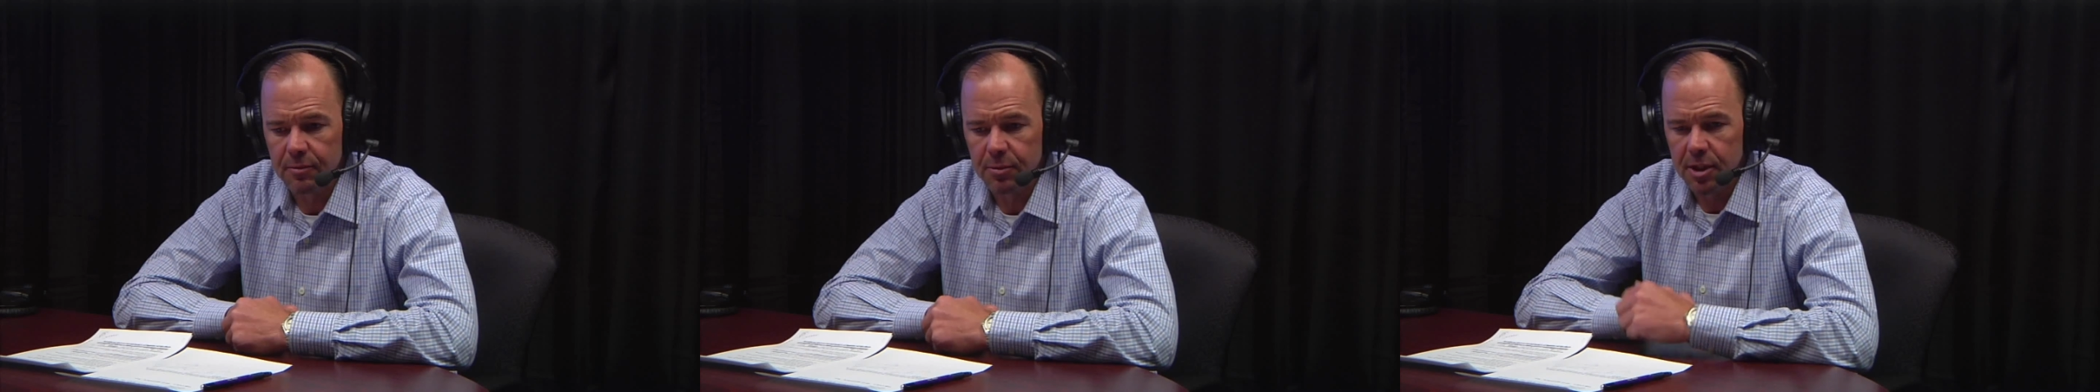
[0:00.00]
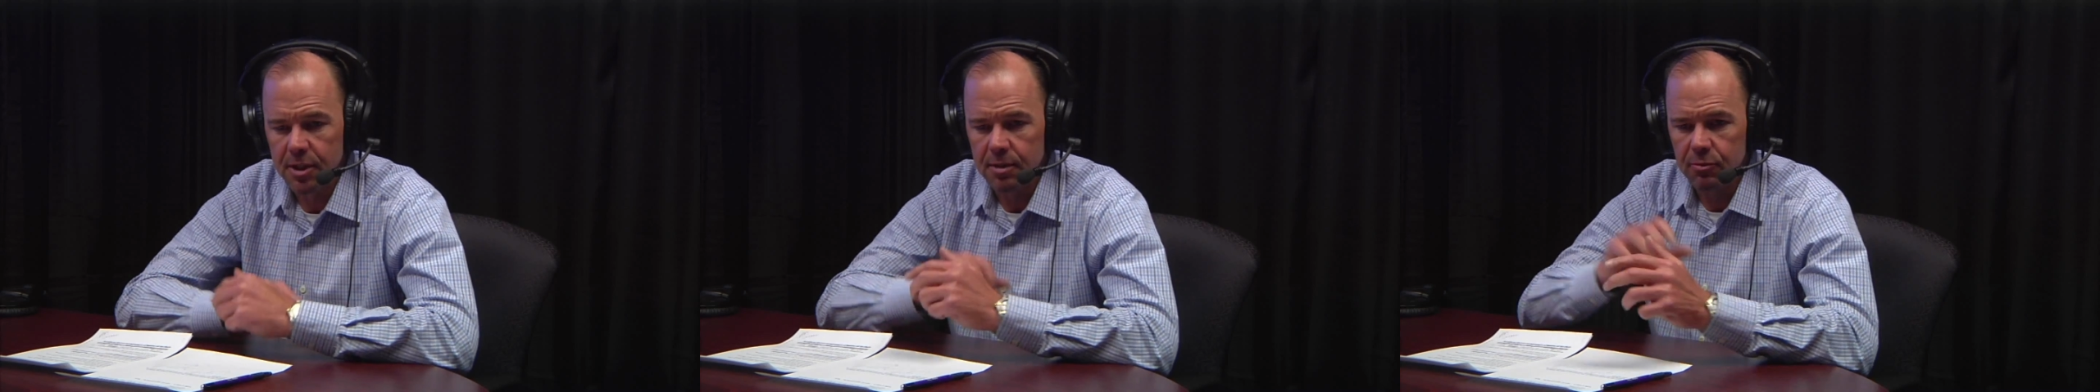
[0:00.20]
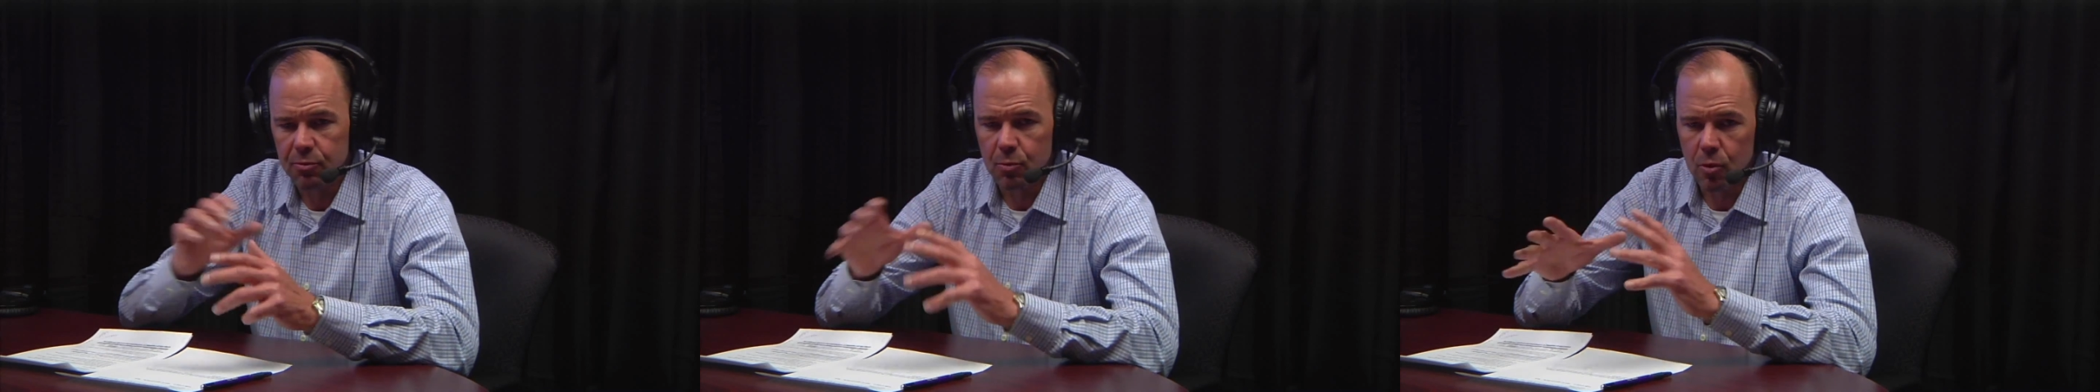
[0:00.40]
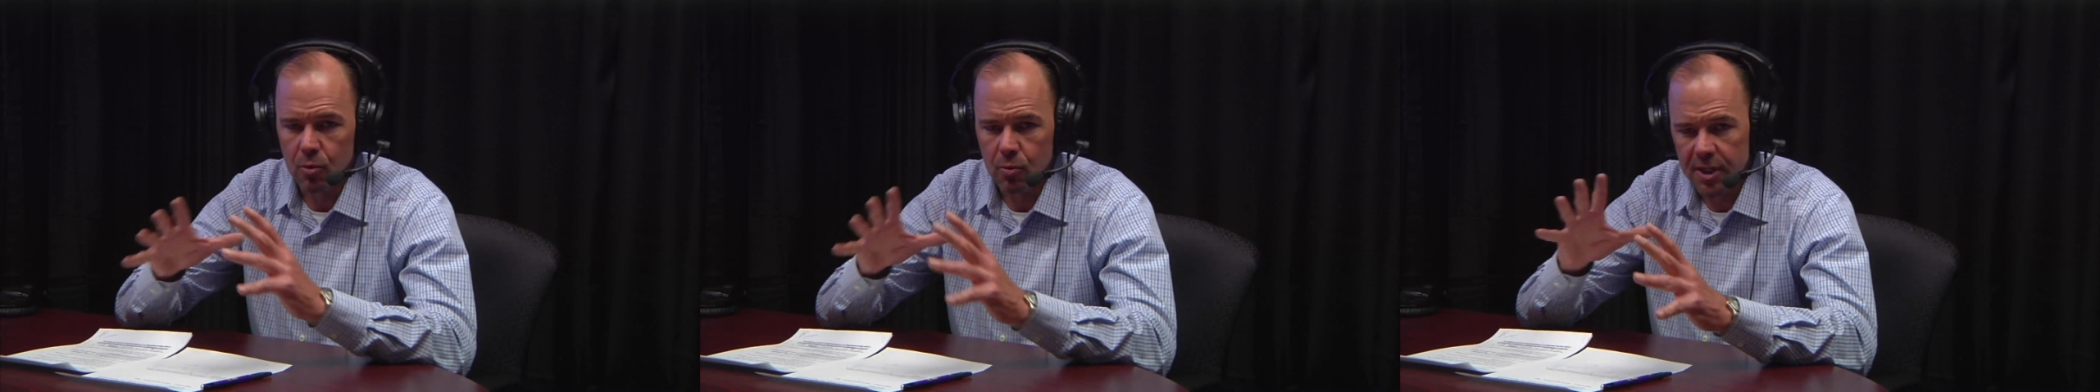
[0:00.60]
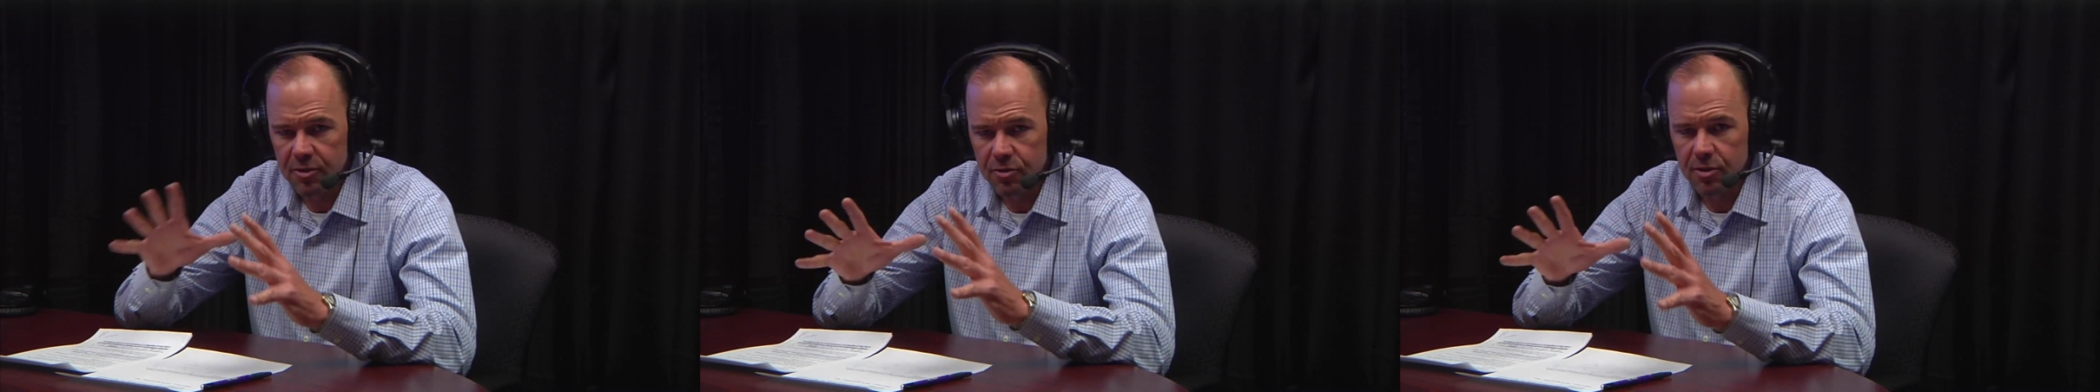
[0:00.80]
becomes
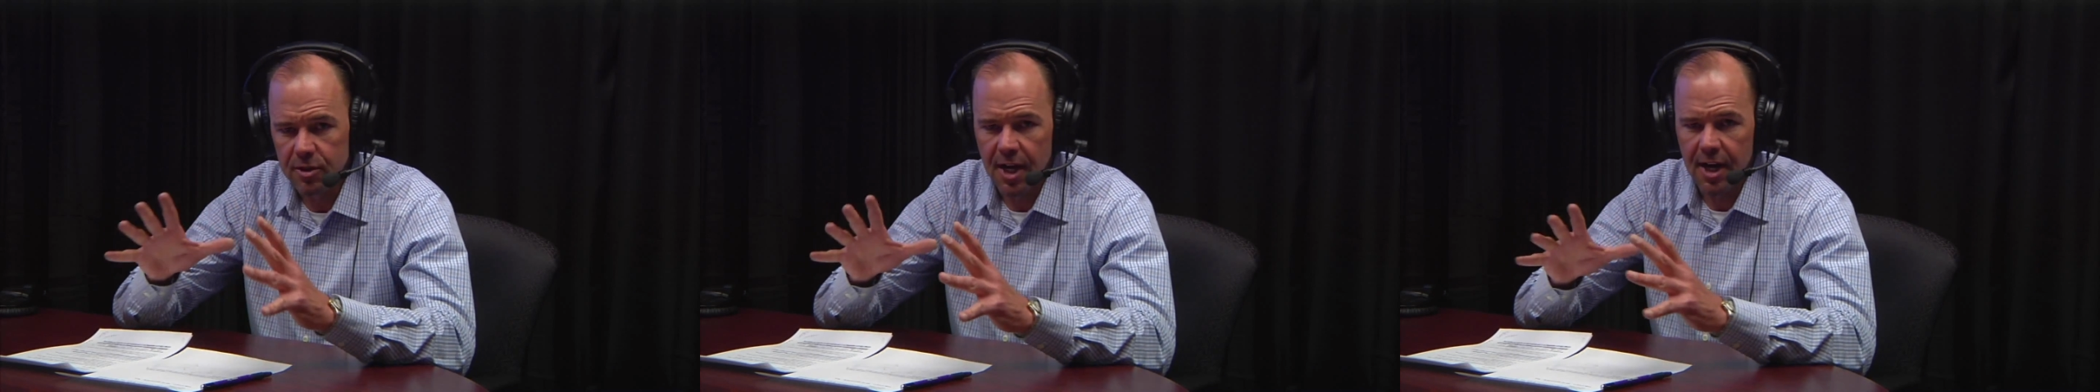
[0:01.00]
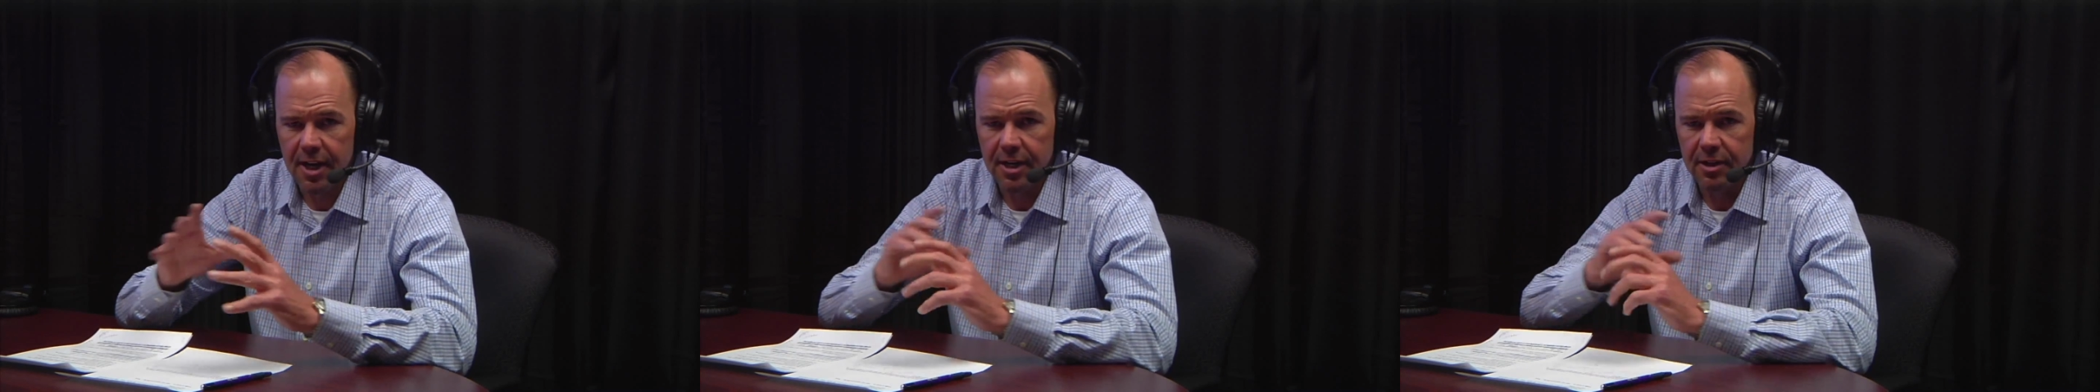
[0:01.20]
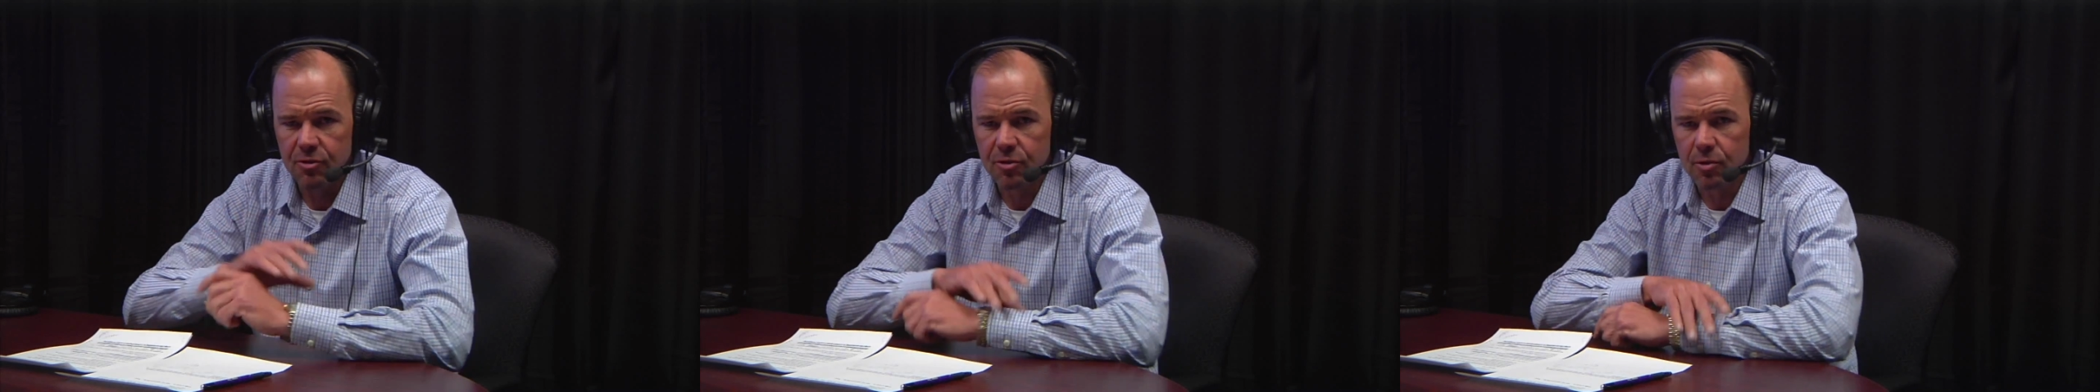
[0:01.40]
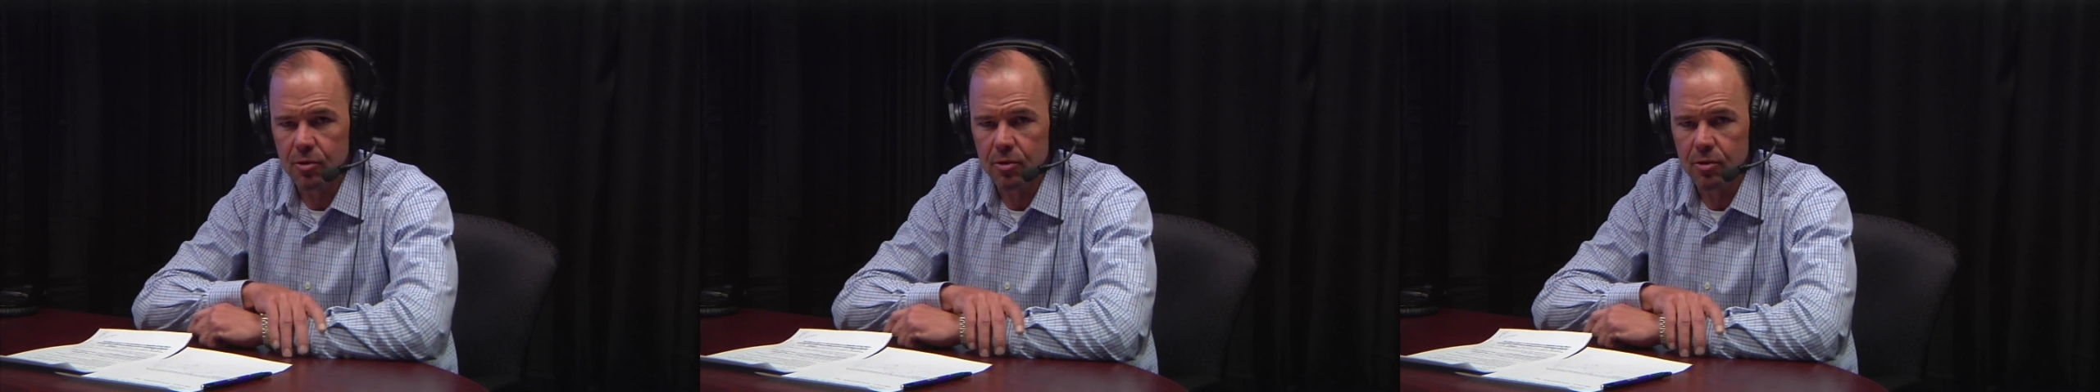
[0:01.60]
more westernized,